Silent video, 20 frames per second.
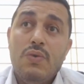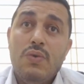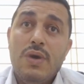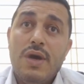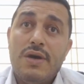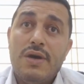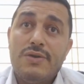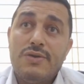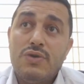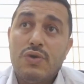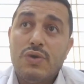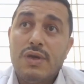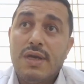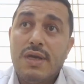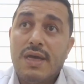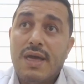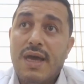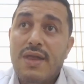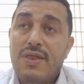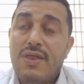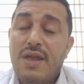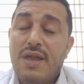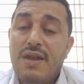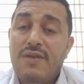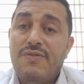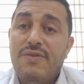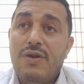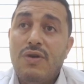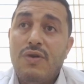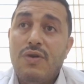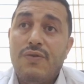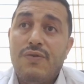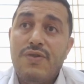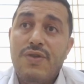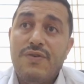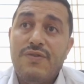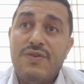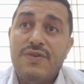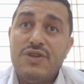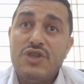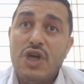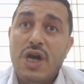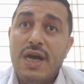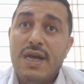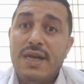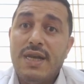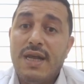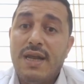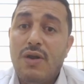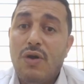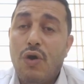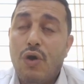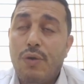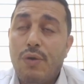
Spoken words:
we are talking at the level of the vaginal